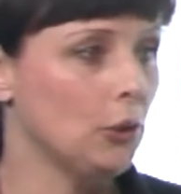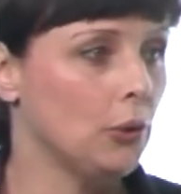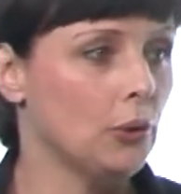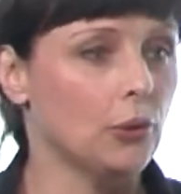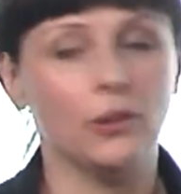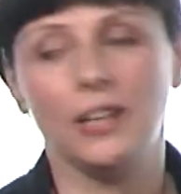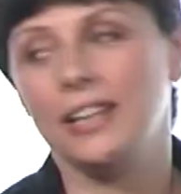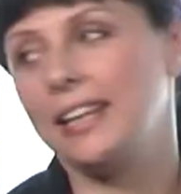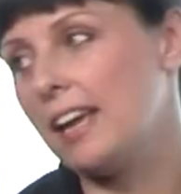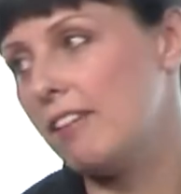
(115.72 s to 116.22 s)

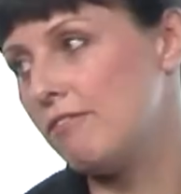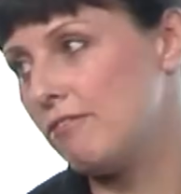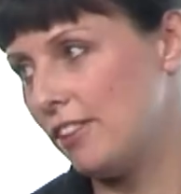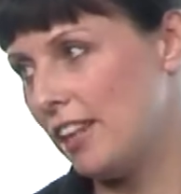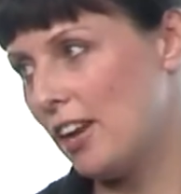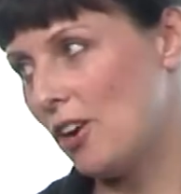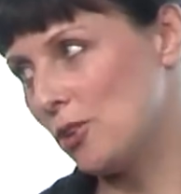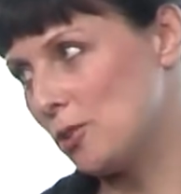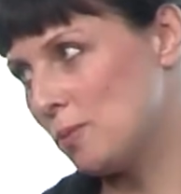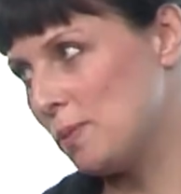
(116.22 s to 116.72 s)
Google, again,
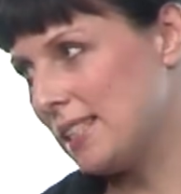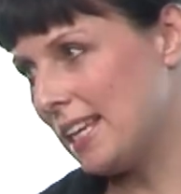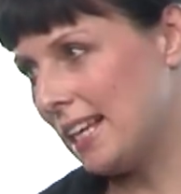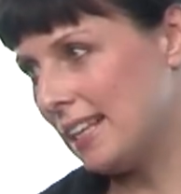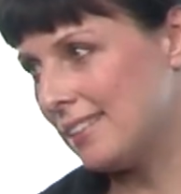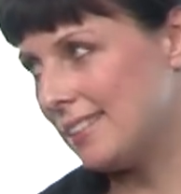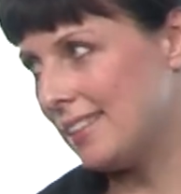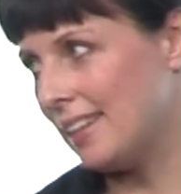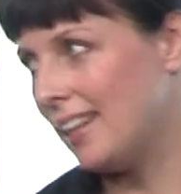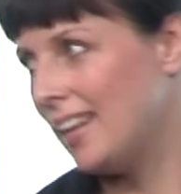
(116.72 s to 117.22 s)
for their
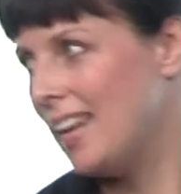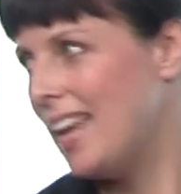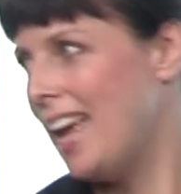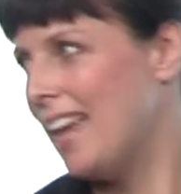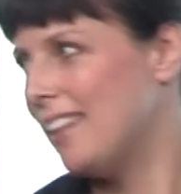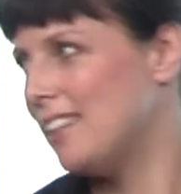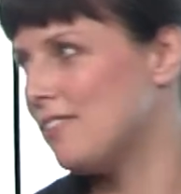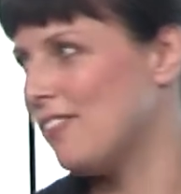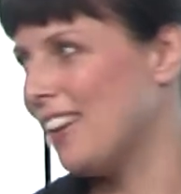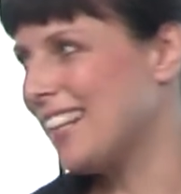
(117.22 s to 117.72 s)
hospitality,
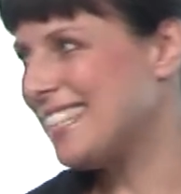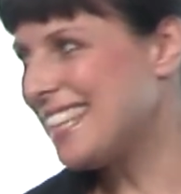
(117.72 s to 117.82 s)
this